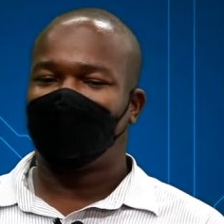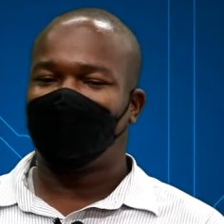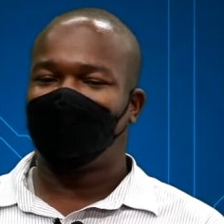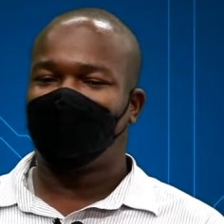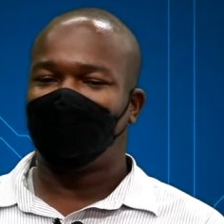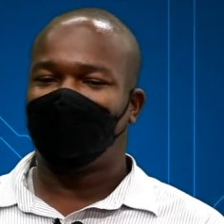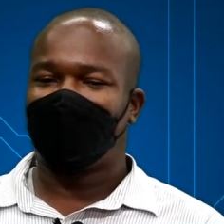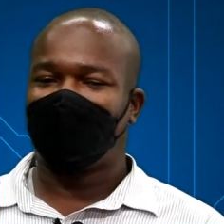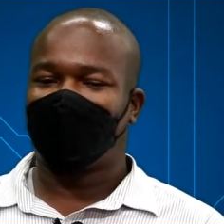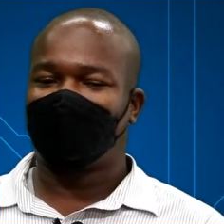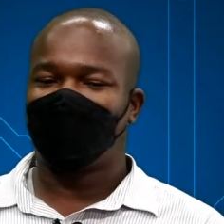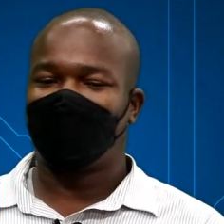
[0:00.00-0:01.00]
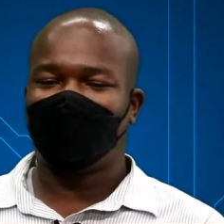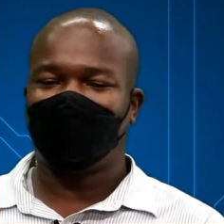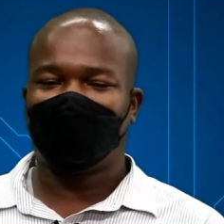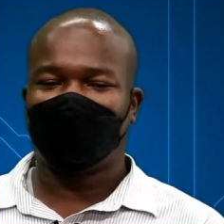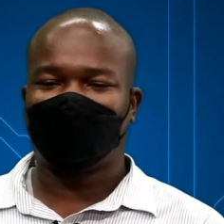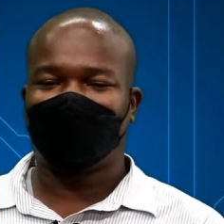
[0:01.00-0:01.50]
it feel like when you
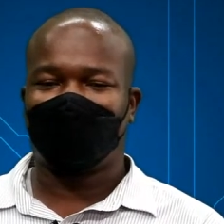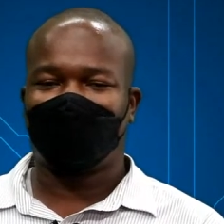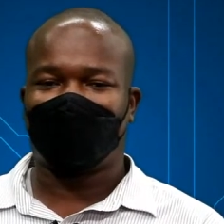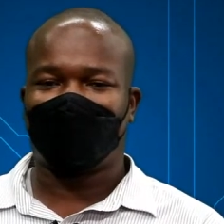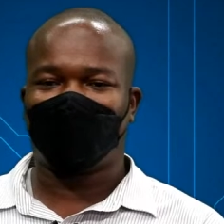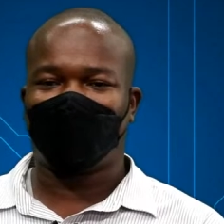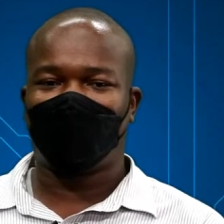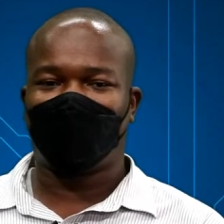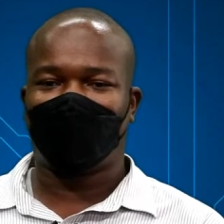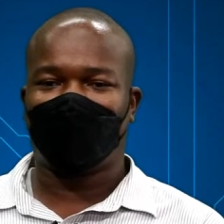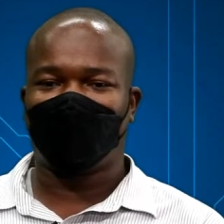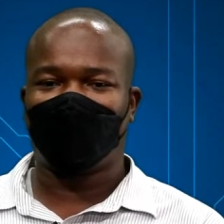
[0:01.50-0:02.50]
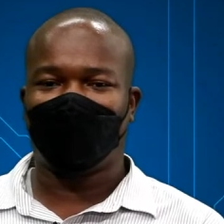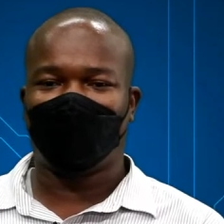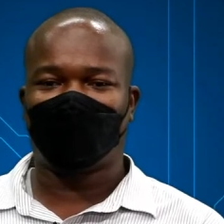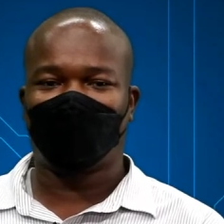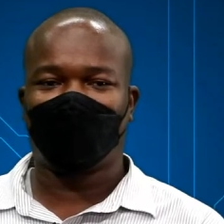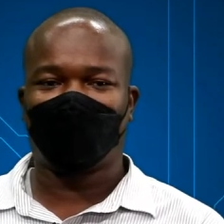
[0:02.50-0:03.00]
get our iPhone, I mean,
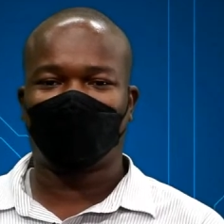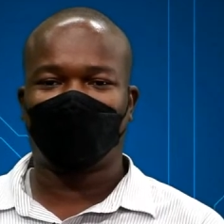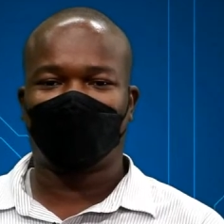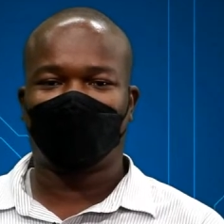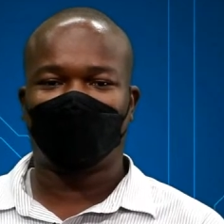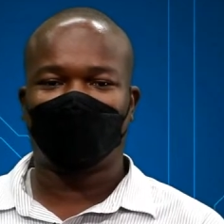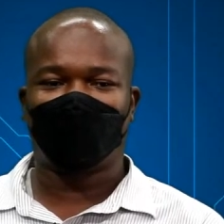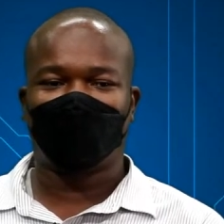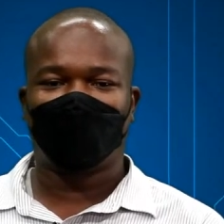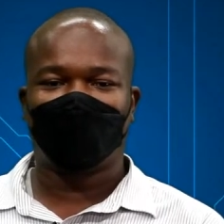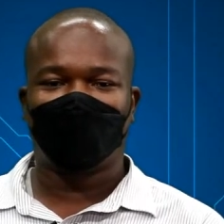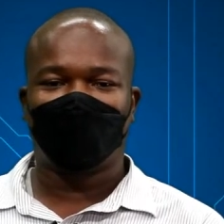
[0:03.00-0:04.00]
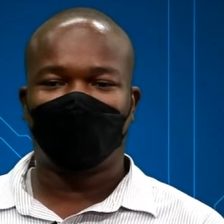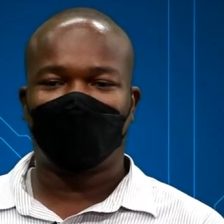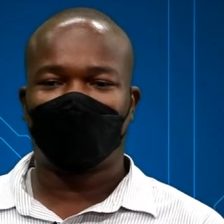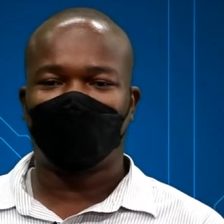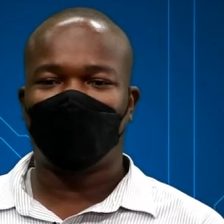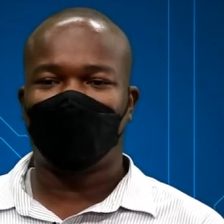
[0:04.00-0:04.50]
it's awesome. You
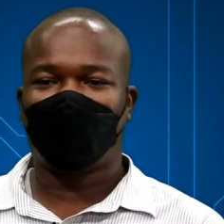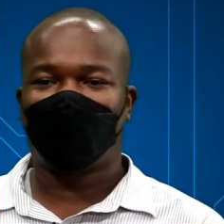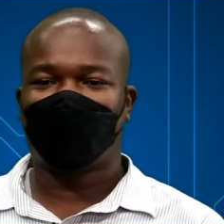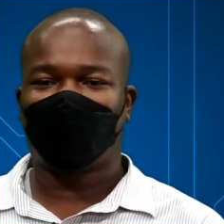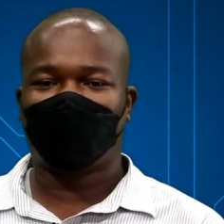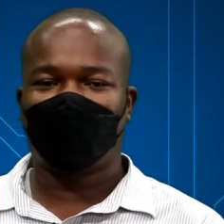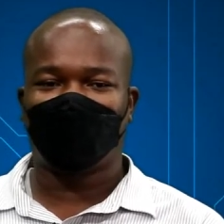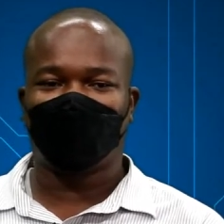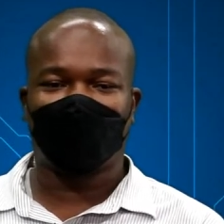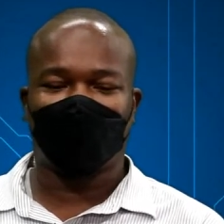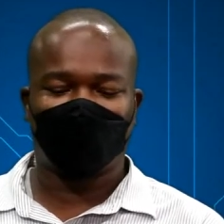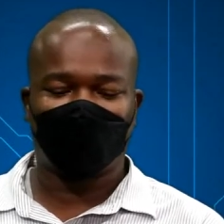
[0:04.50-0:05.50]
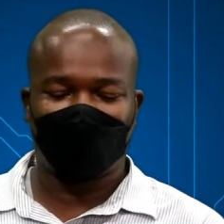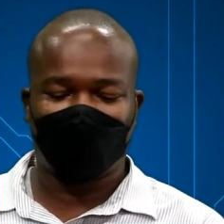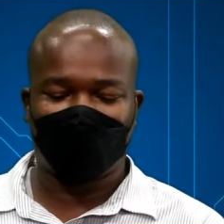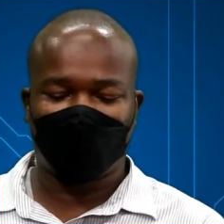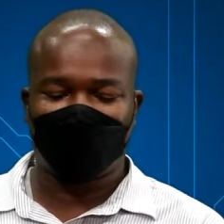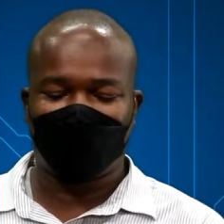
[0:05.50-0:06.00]
can do a lot of things. You can do
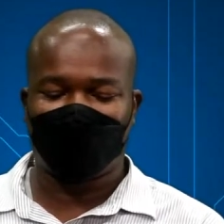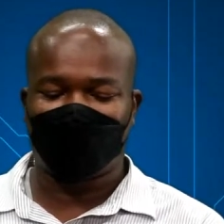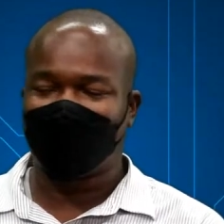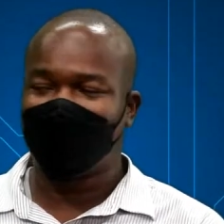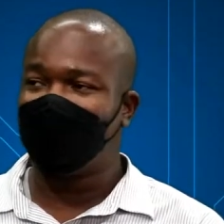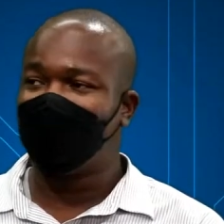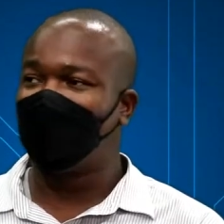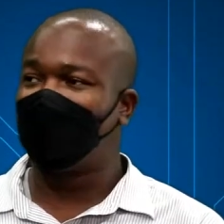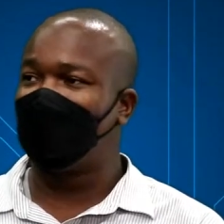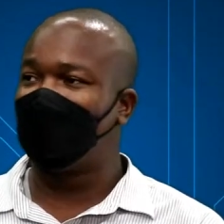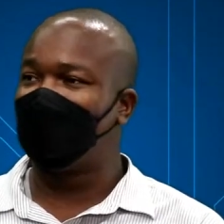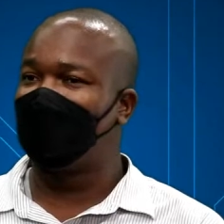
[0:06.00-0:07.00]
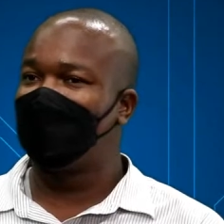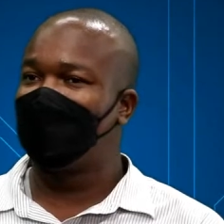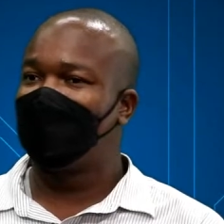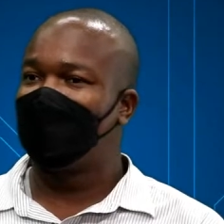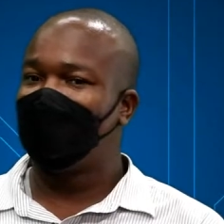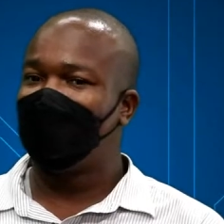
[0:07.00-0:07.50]
A, B, C with it,
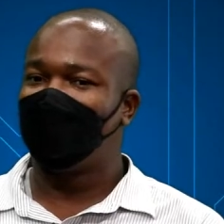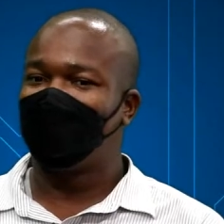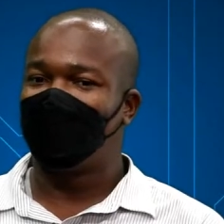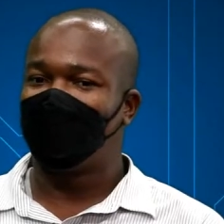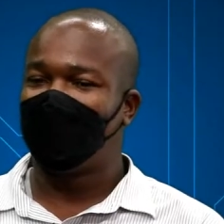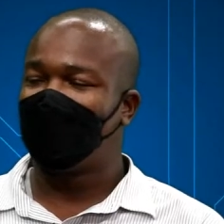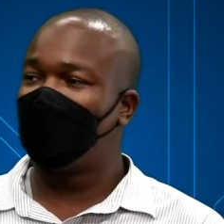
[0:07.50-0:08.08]
and it will make you